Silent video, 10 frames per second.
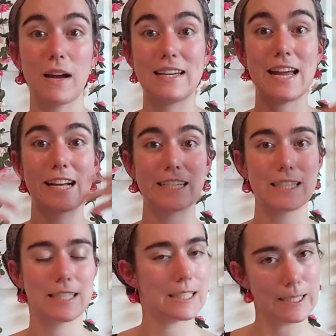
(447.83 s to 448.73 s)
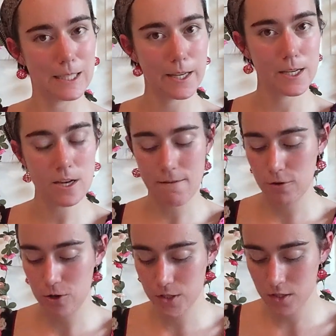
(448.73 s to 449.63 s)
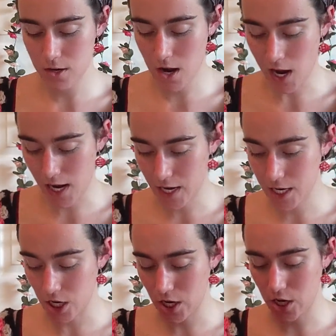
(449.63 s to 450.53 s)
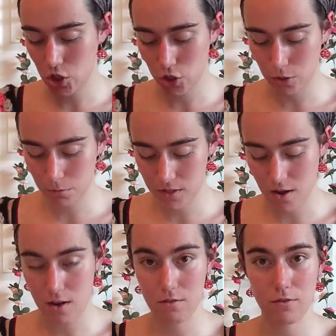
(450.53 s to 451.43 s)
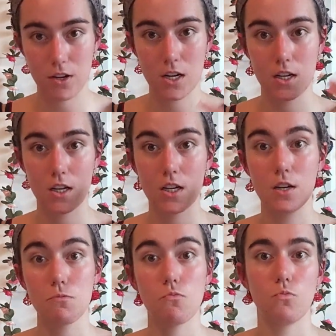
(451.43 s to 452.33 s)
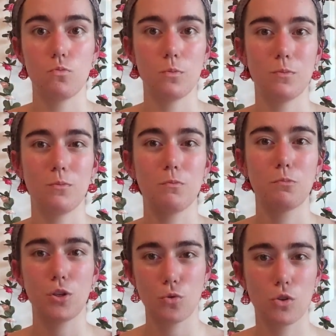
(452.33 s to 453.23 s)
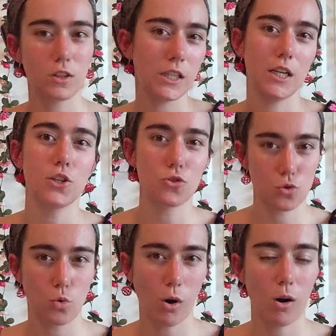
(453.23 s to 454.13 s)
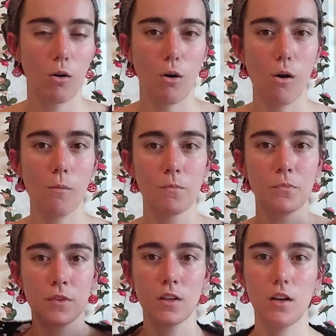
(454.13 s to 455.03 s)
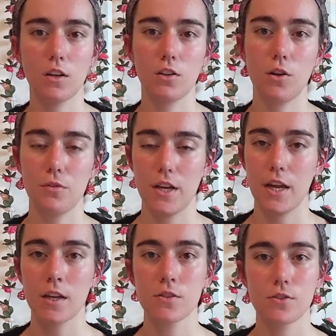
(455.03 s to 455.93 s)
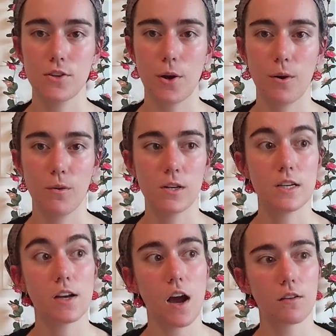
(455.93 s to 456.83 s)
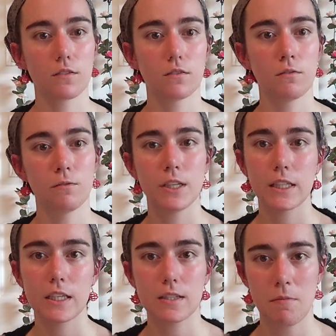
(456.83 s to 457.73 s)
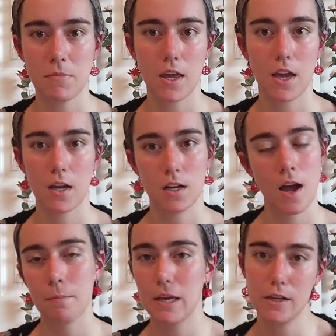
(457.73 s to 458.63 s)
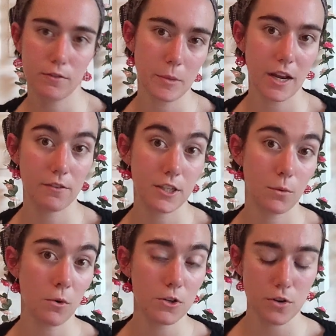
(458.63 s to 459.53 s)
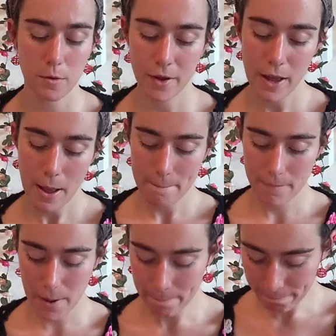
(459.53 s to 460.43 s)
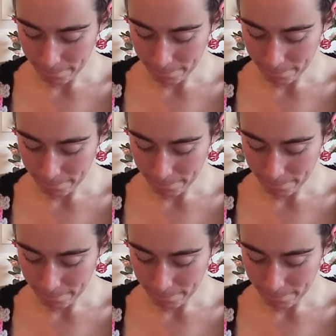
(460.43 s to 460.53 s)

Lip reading: my next endeavors in terms of purely historical clothing, so not really something I'm making for my everyday wardrobe, but